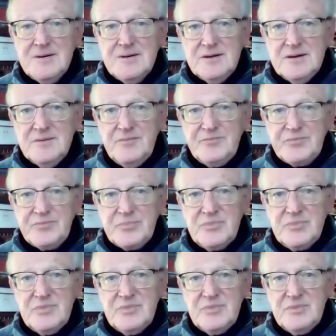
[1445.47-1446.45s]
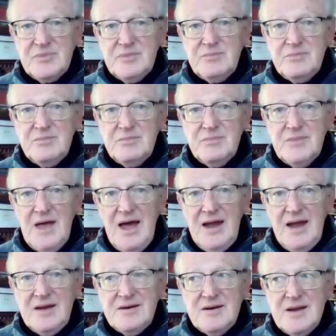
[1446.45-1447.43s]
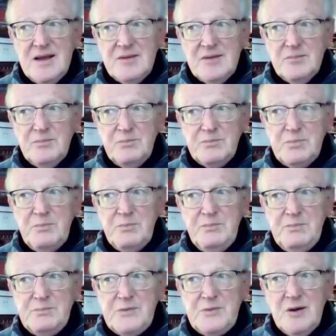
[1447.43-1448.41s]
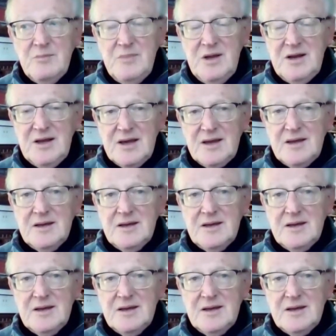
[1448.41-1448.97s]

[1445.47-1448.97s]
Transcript: Uh, and committing